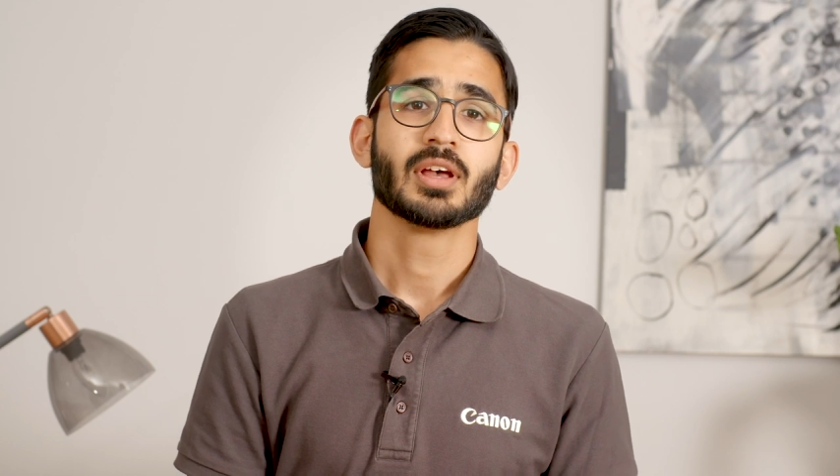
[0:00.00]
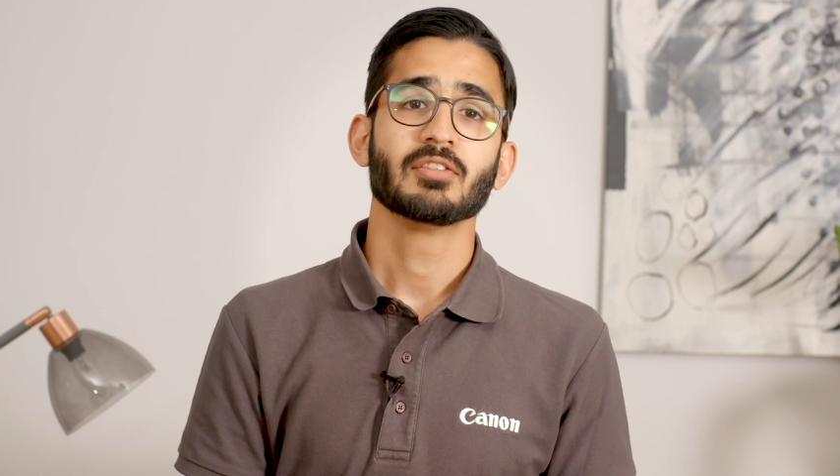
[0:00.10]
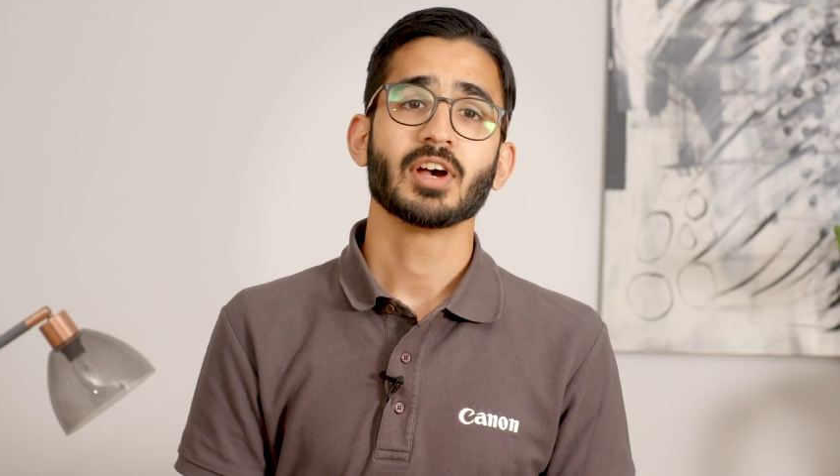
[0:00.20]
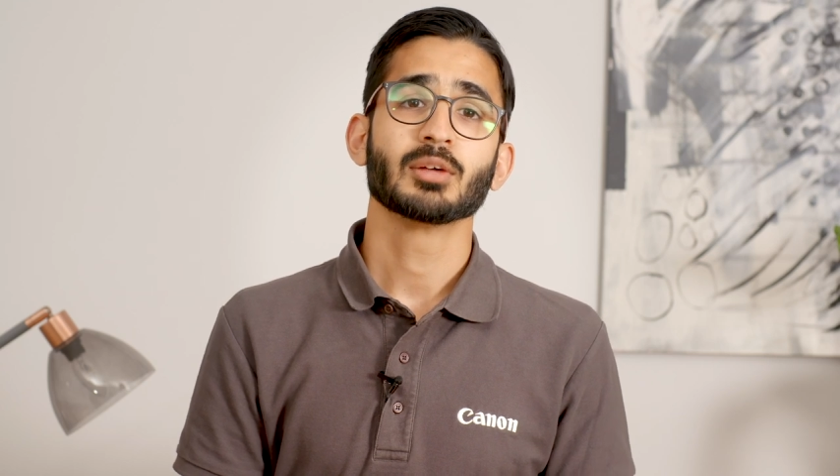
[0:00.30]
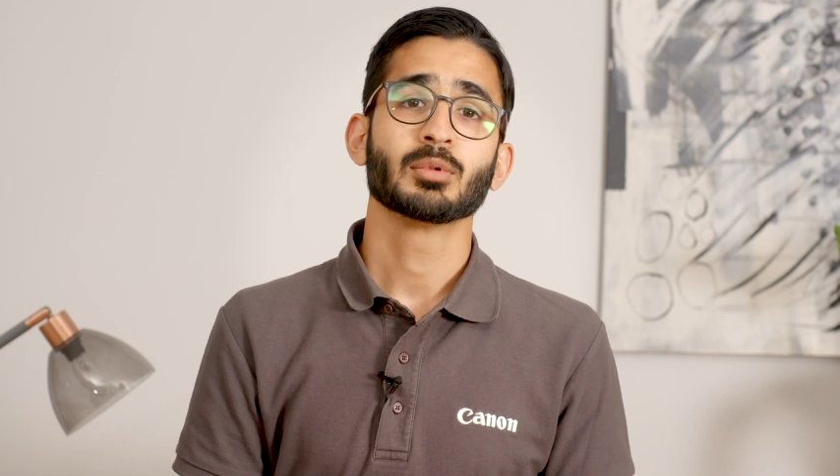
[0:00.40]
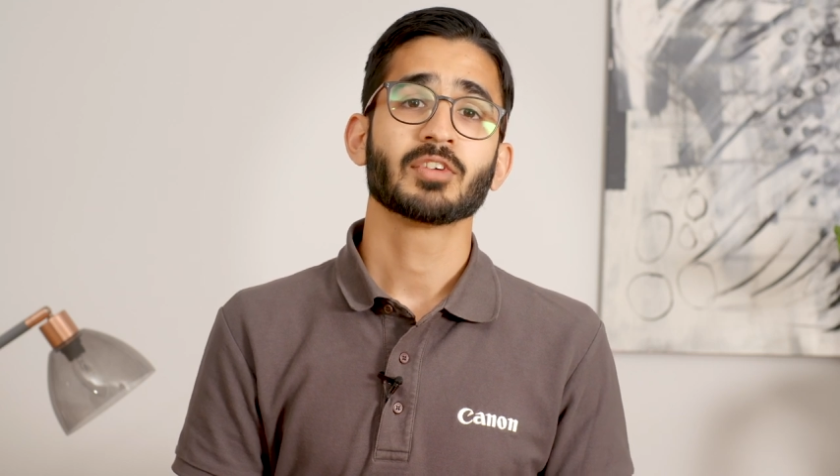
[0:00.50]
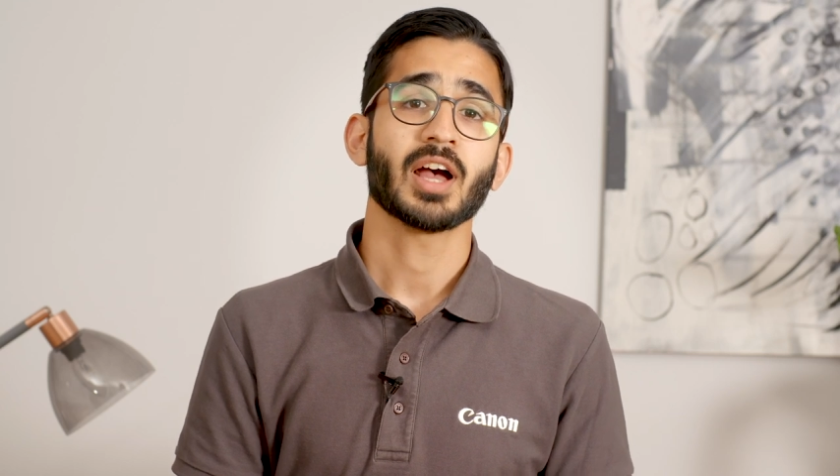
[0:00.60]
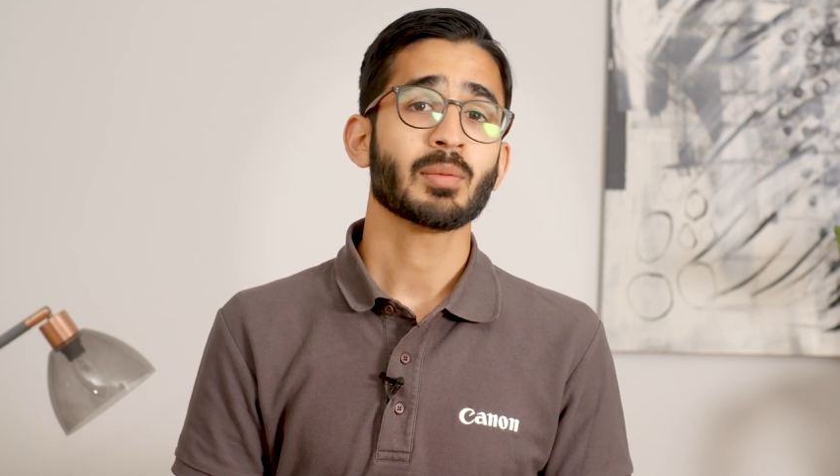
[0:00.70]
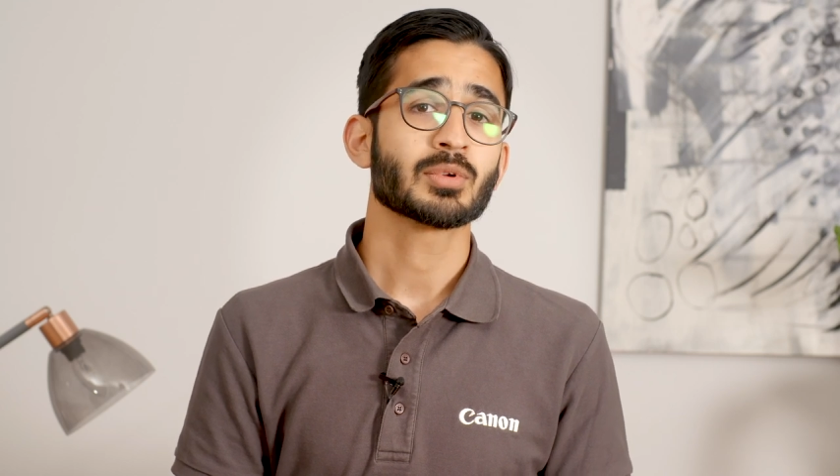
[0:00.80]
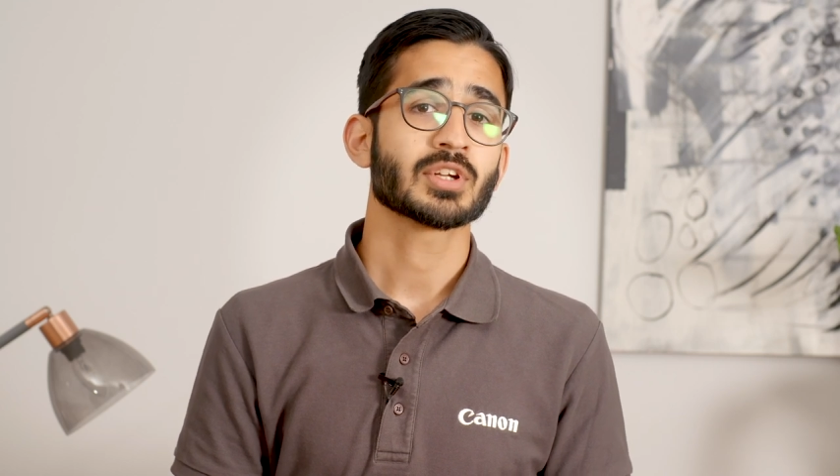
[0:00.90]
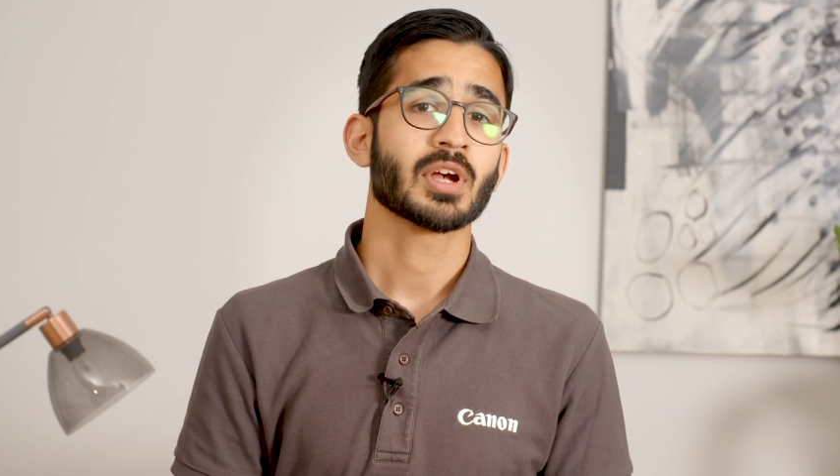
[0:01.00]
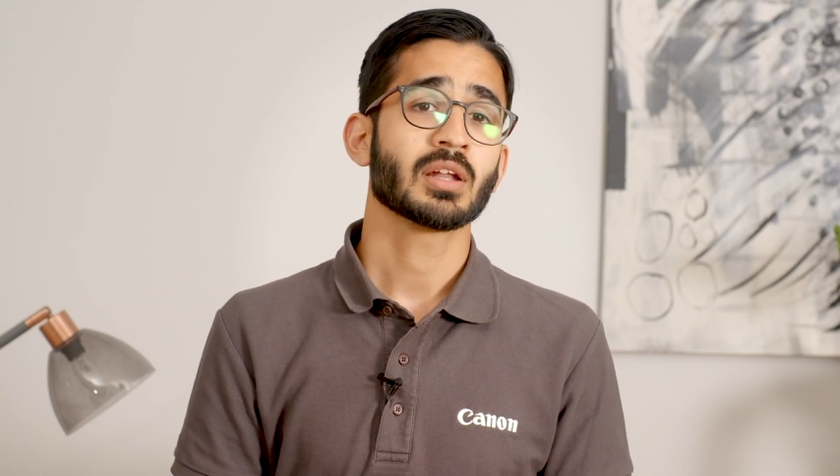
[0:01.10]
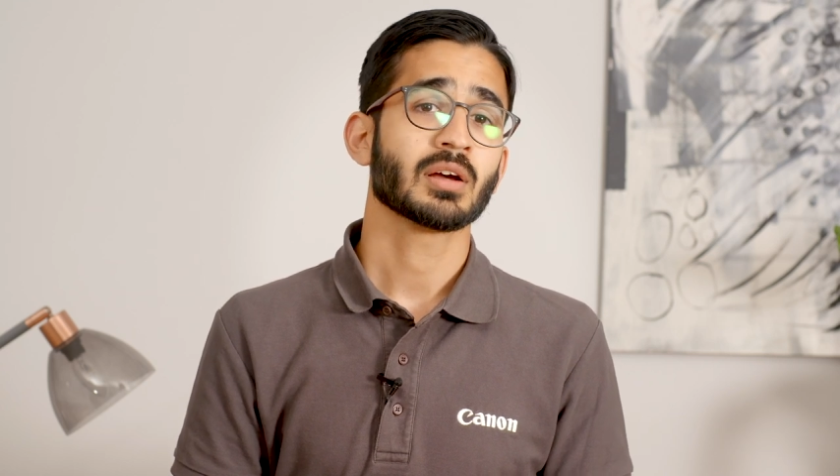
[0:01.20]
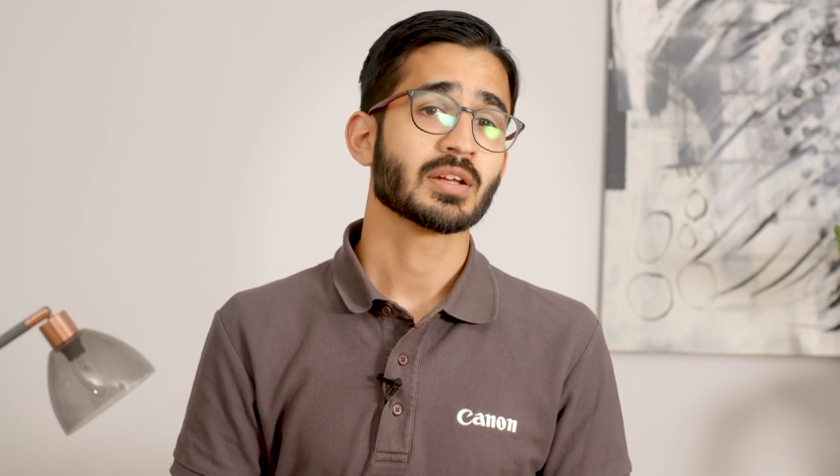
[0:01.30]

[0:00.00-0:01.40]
available for aperture and